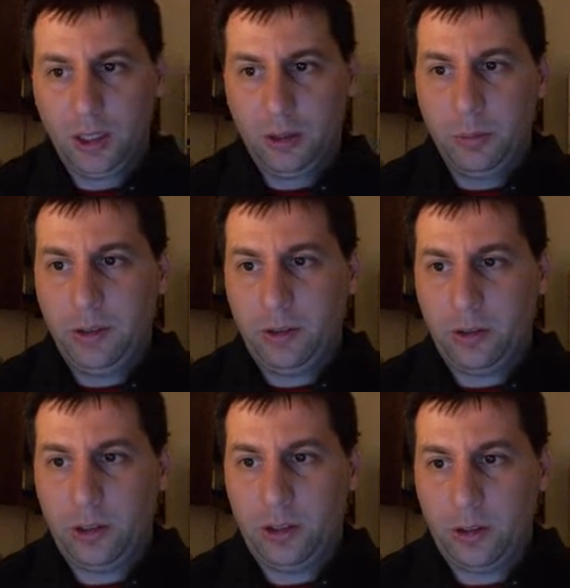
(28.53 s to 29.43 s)

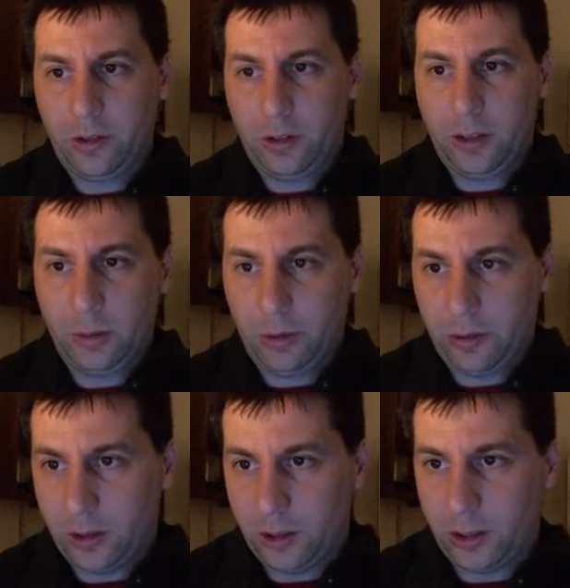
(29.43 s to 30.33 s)
basically you can see that we
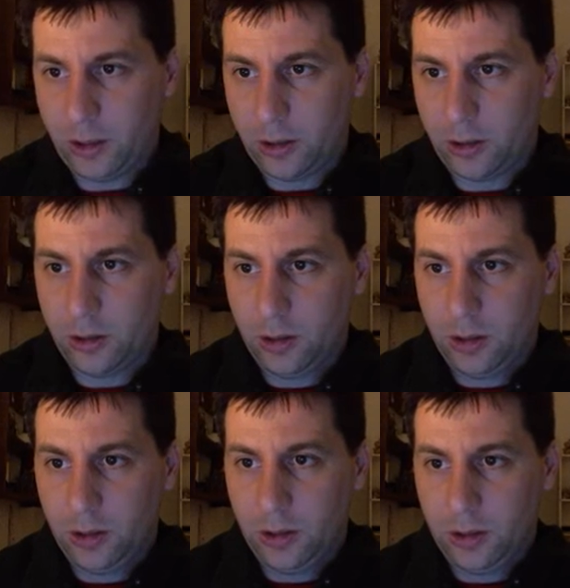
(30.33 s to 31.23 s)
start here
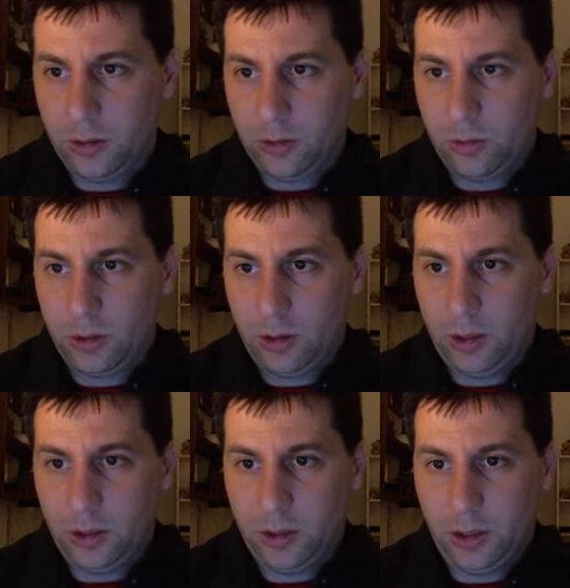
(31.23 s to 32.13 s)

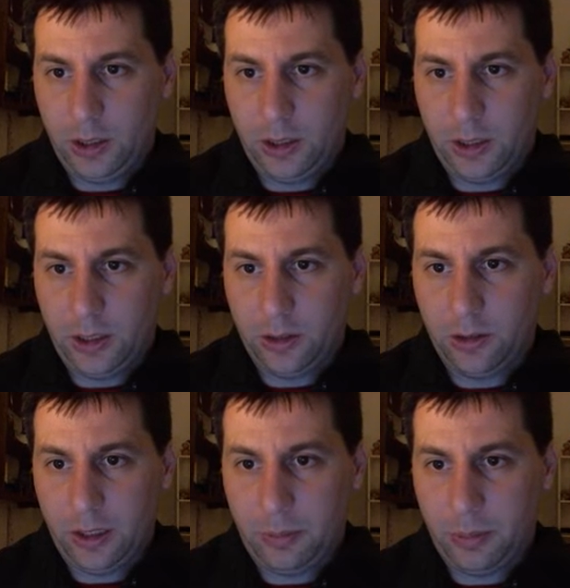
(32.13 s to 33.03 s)
in the uh,
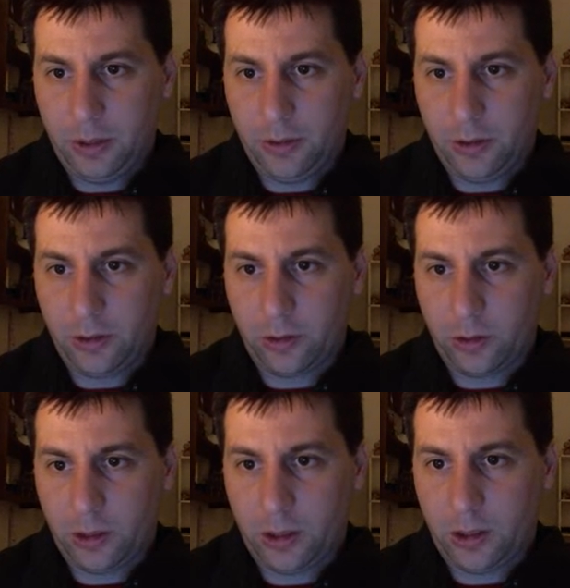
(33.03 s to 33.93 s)
top left of the
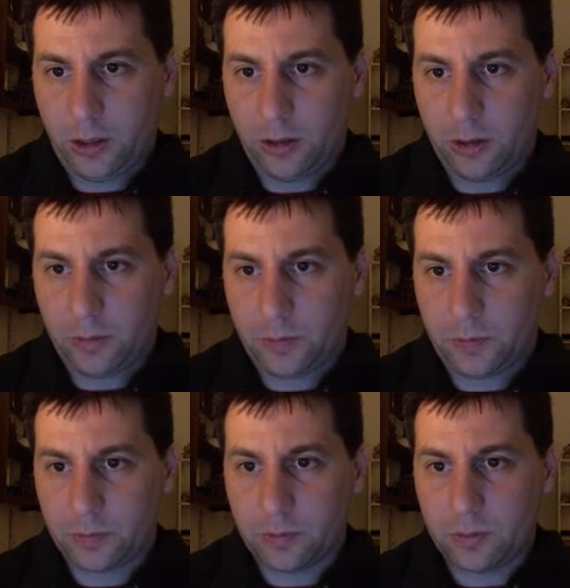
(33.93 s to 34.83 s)
screen here
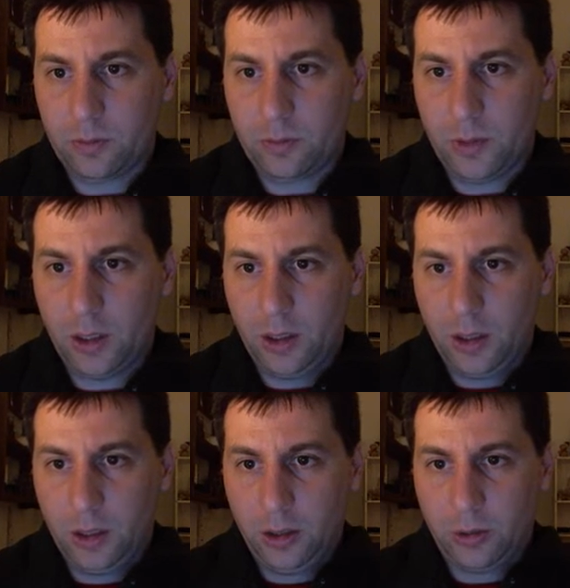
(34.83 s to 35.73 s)

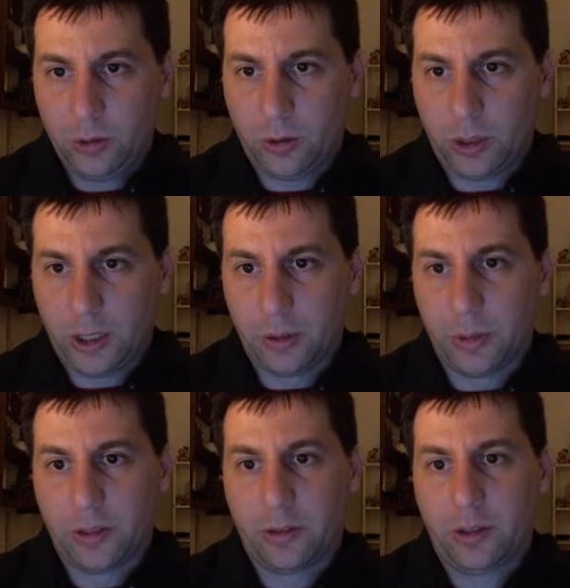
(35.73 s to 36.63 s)

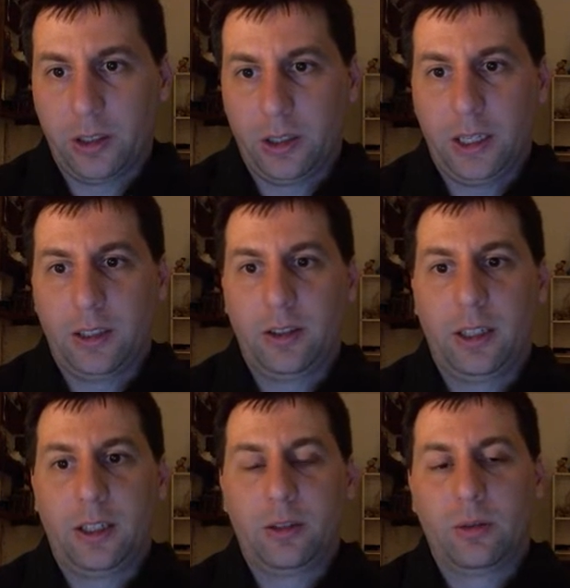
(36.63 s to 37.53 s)
requirements get handed
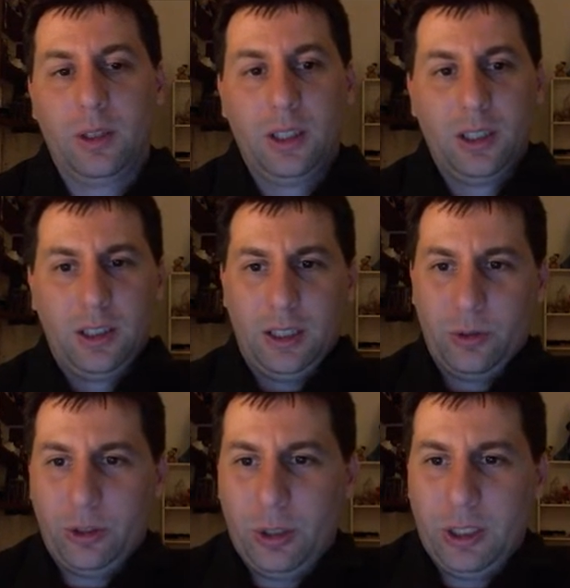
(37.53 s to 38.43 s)
down now
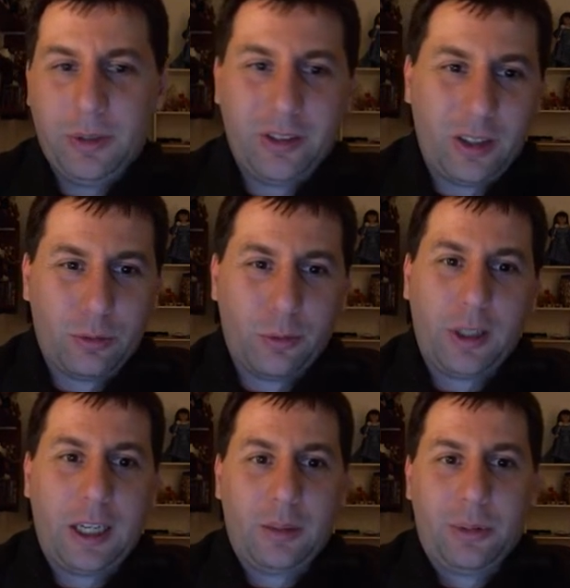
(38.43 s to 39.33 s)
requirements come from a
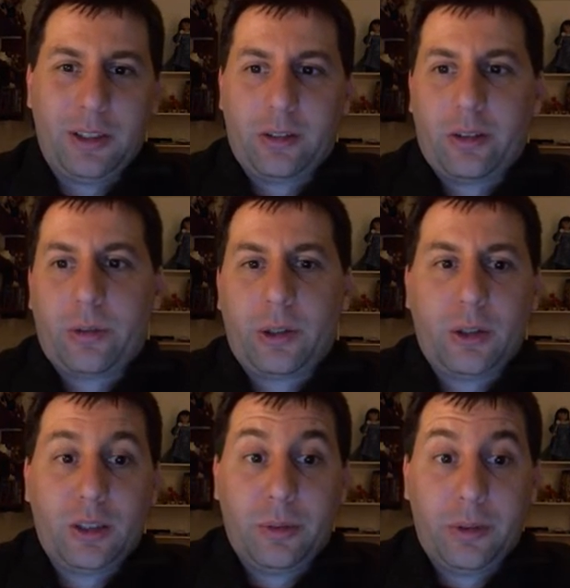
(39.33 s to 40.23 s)
lot of places
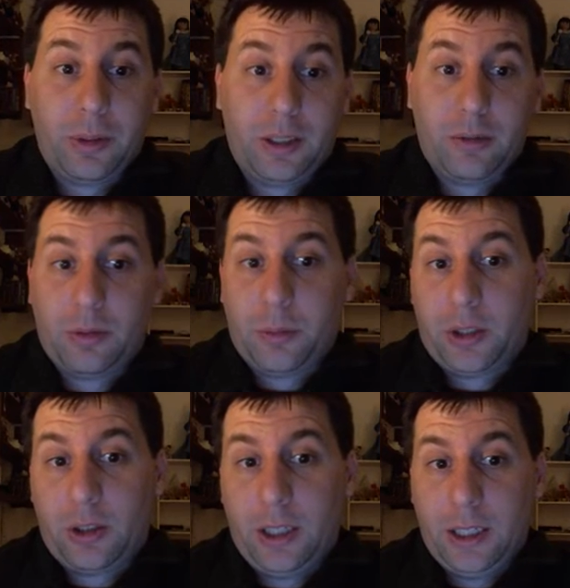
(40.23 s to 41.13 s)
requirements might come from your
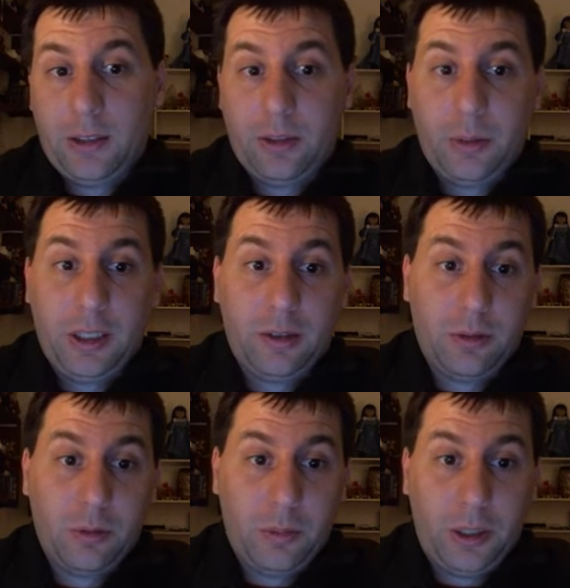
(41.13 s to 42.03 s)
client it may come
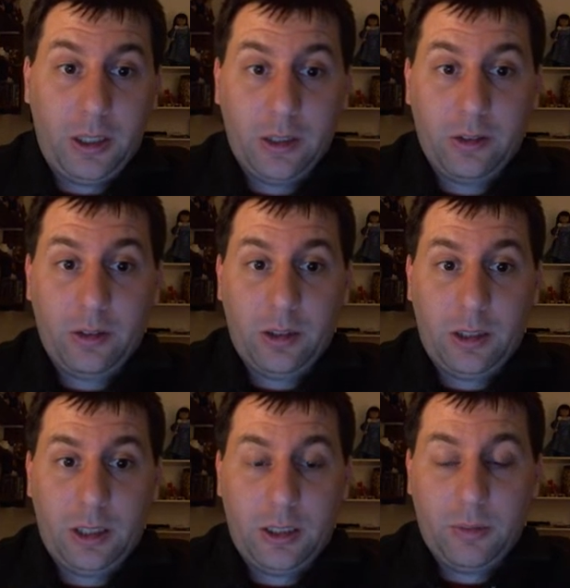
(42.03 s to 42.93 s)
from a boss
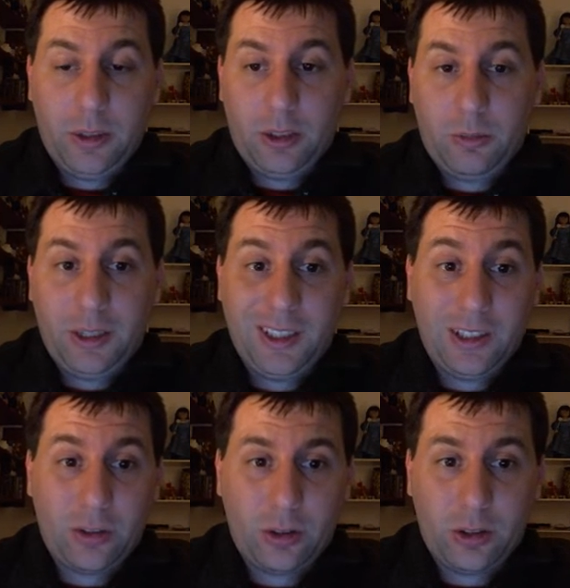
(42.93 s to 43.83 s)
um, it could be an
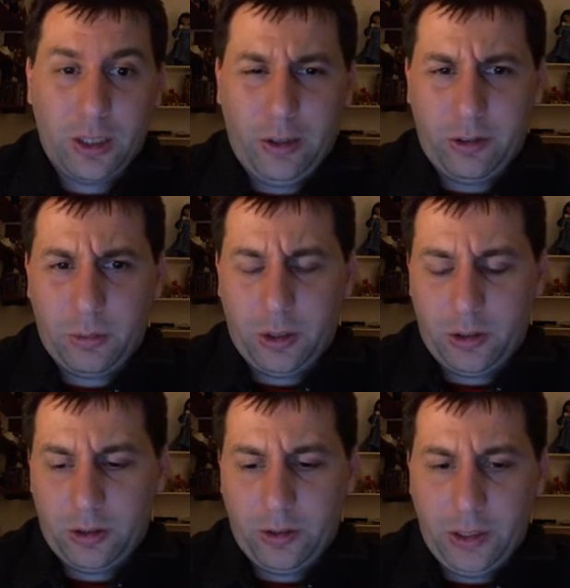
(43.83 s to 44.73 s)
internal
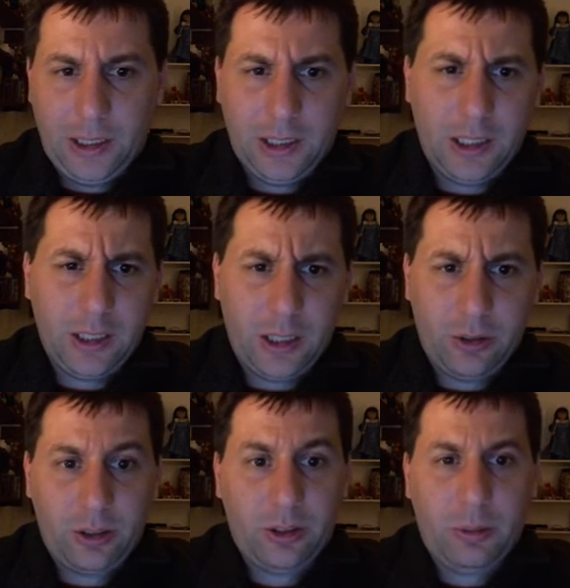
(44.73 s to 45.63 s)
customer say a
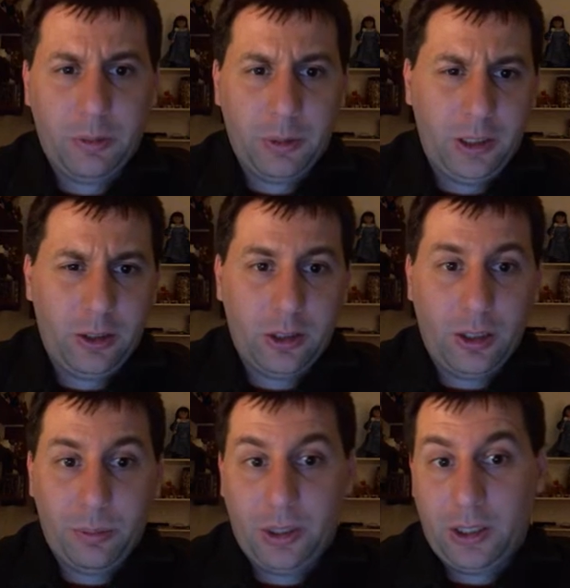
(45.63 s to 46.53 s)
accounting department at your
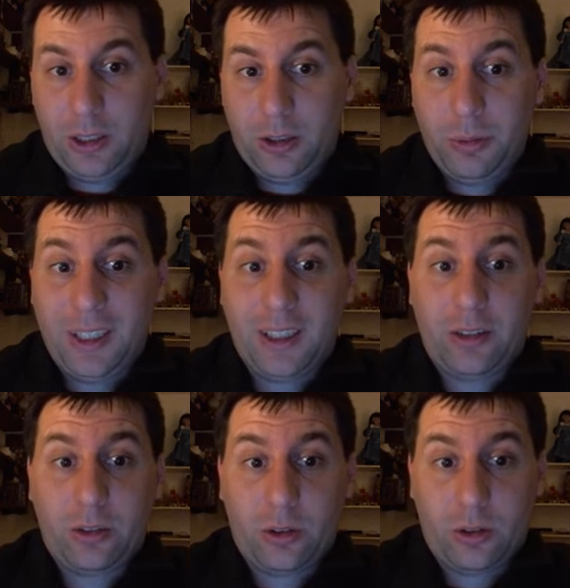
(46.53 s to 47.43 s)
company it could be an
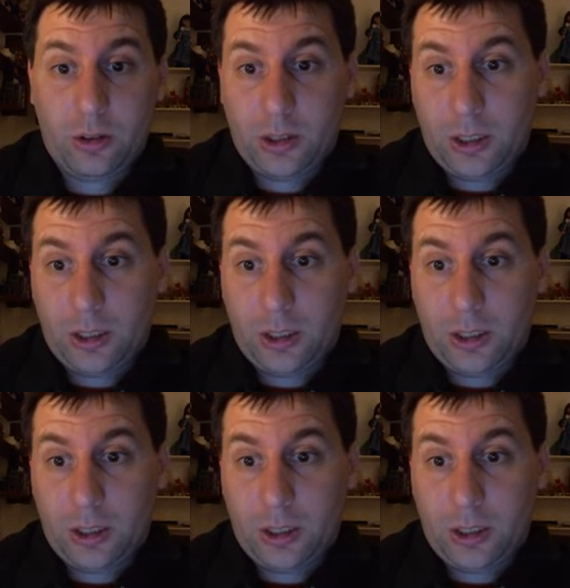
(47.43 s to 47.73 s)
external